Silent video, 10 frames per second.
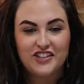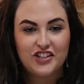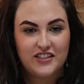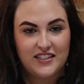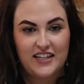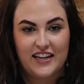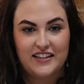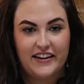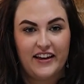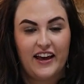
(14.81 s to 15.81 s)

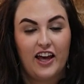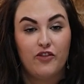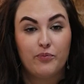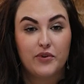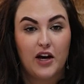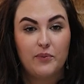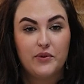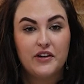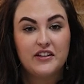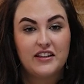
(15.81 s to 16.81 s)
understanding of
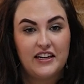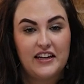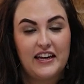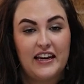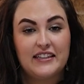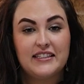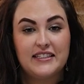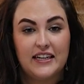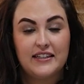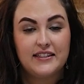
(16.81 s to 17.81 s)
proper cleaning and
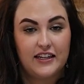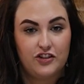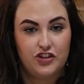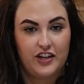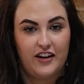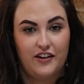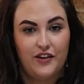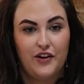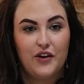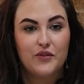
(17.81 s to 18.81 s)
sanitation
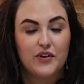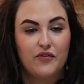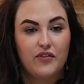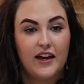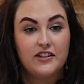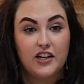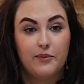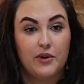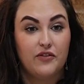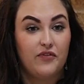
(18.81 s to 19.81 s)
reflect
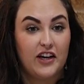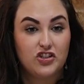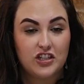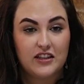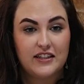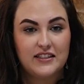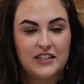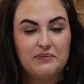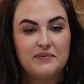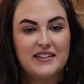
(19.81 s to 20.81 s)
our
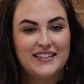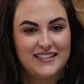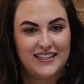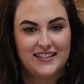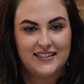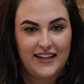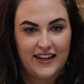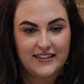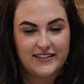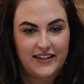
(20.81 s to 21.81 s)
professionalism,
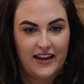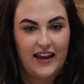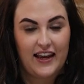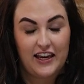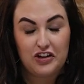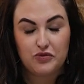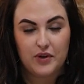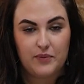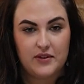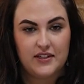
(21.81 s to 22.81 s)
success, and
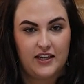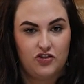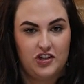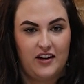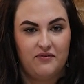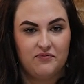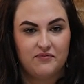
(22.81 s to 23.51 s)
reputation.